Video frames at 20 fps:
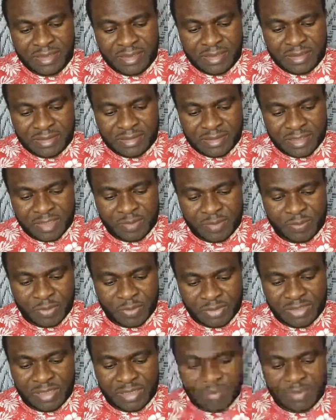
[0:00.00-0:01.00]

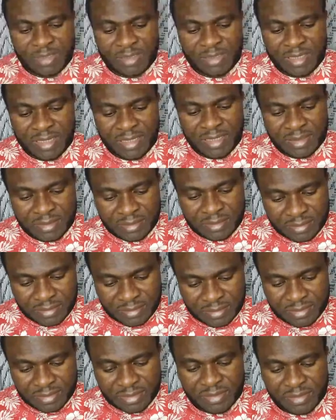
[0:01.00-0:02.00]
responsabilità
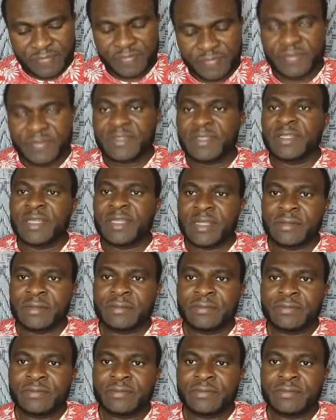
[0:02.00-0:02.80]
civile